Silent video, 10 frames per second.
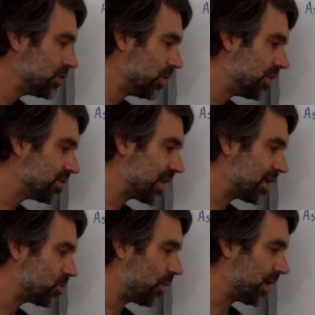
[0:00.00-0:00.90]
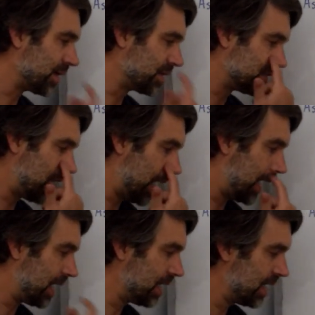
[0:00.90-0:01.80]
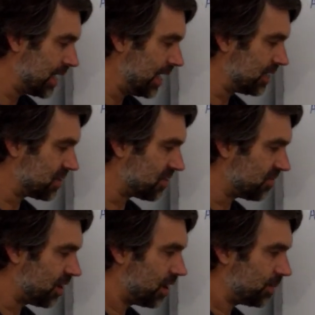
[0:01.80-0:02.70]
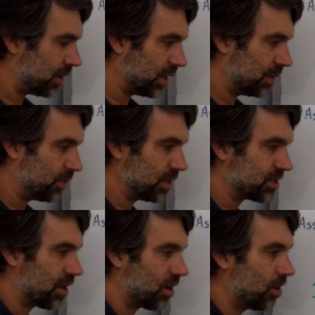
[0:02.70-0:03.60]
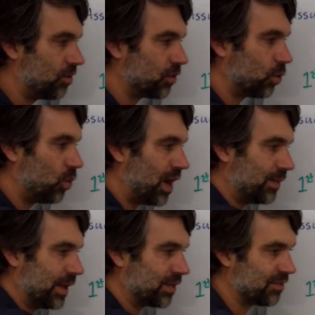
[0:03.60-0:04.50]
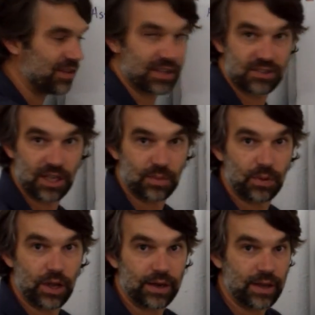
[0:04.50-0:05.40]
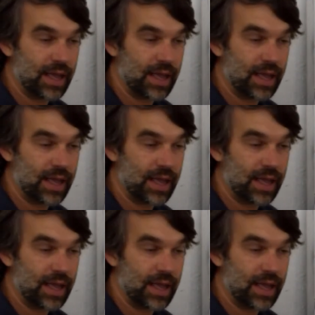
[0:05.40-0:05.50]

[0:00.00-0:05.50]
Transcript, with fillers: So in this case, what we can say is that the variable inputs are overwhelming the fixed input.